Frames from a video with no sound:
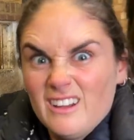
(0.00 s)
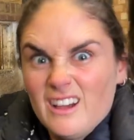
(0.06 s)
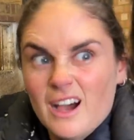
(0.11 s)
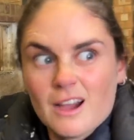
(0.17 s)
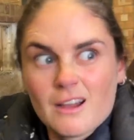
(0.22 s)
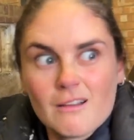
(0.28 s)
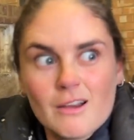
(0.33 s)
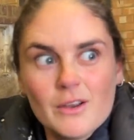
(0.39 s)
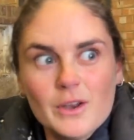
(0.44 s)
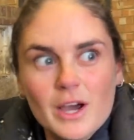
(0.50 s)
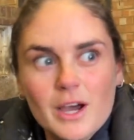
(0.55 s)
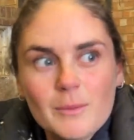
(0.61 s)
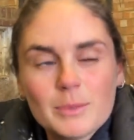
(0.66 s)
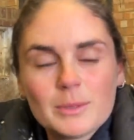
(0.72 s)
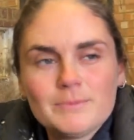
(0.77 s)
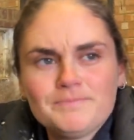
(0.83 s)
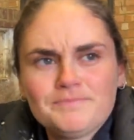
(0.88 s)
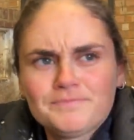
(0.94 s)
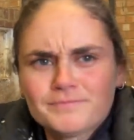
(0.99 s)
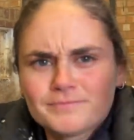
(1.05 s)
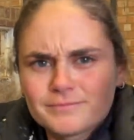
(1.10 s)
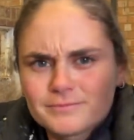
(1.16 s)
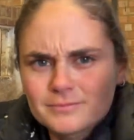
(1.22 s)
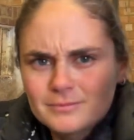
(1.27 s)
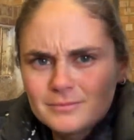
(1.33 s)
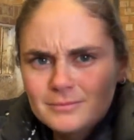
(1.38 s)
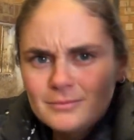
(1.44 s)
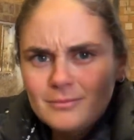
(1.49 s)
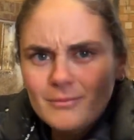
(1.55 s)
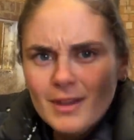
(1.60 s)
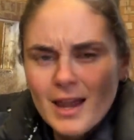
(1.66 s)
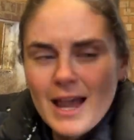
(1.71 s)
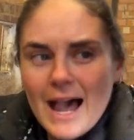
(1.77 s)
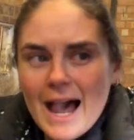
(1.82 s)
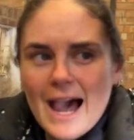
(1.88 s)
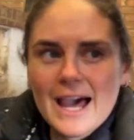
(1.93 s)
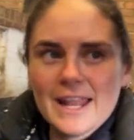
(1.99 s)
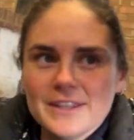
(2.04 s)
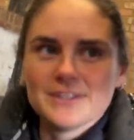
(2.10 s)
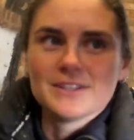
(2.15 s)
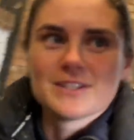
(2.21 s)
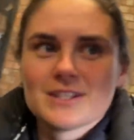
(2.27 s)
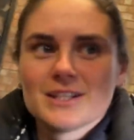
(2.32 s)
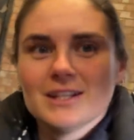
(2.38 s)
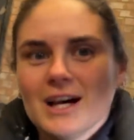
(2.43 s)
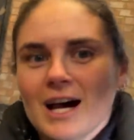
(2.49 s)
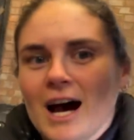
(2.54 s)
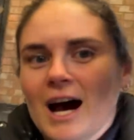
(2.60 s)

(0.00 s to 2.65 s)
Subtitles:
a grown up. And